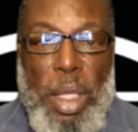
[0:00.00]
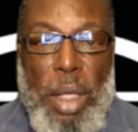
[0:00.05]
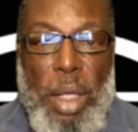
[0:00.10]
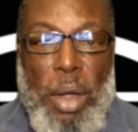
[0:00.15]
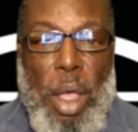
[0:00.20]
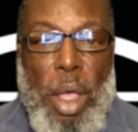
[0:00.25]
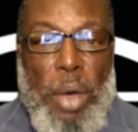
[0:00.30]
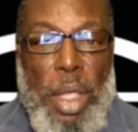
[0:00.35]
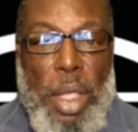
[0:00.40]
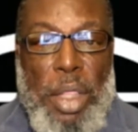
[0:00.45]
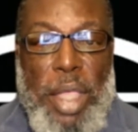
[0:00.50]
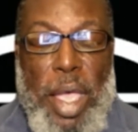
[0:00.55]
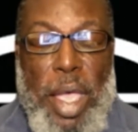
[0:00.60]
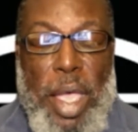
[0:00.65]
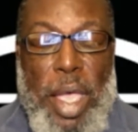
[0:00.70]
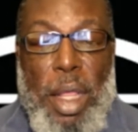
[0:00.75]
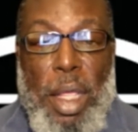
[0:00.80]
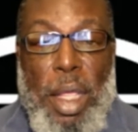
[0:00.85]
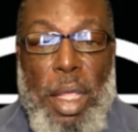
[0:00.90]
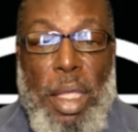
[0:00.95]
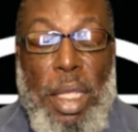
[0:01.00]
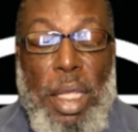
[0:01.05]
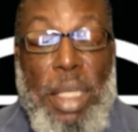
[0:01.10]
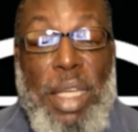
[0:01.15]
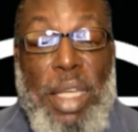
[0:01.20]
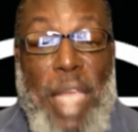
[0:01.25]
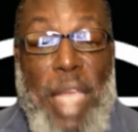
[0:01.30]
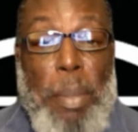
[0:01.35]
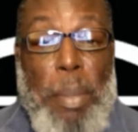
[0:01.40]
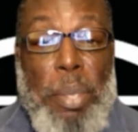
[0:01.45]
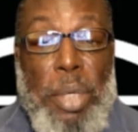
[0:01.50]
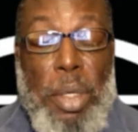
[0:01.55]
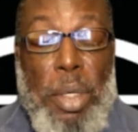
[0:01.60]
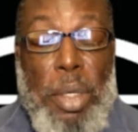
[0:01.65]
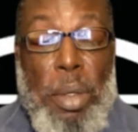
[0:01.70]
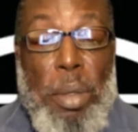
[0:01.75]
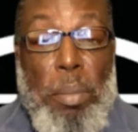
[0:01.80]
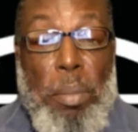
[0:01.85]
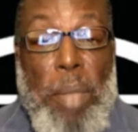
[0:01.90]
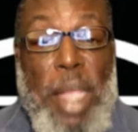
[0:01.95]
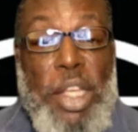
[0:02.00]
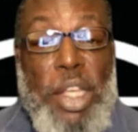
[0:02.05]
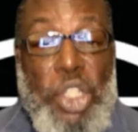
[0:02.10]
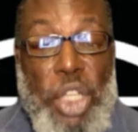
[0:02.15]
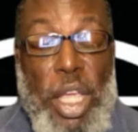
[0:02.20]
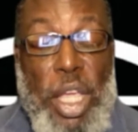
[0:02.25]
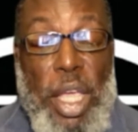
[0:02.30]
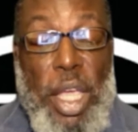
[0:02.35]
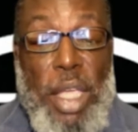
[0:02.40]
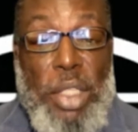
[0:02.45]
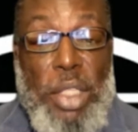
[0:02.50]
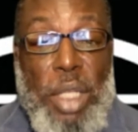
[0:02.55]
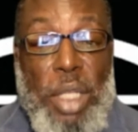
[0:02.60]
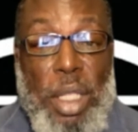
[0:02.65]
And not only that, he tapped my chest,